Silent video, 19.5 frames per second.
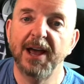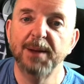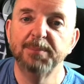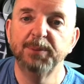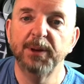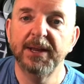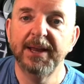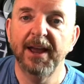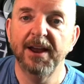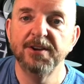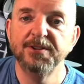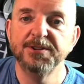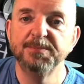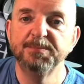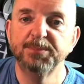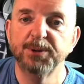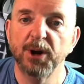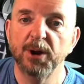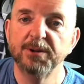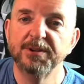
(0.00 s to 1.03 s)
application
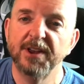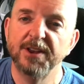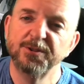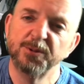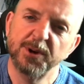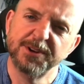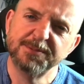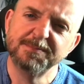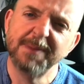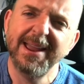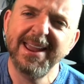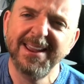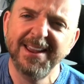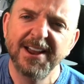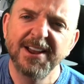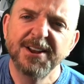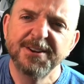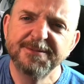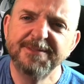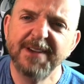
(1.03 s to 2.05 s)
process, which may
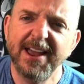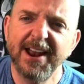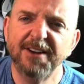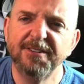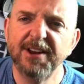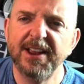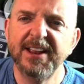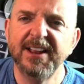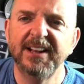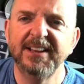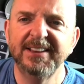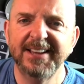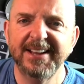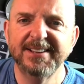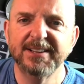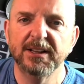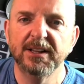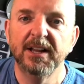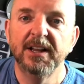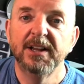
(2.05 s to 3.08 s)
vary a
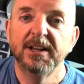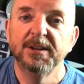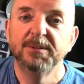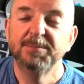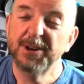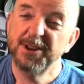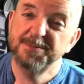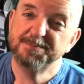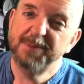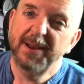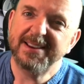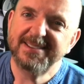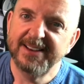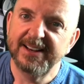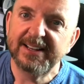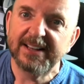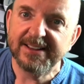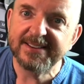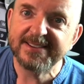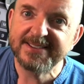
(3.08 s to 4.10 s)
little, but it's
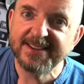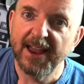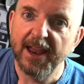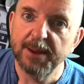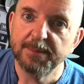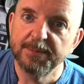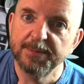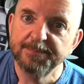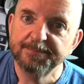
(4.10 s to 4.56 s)
basically the same.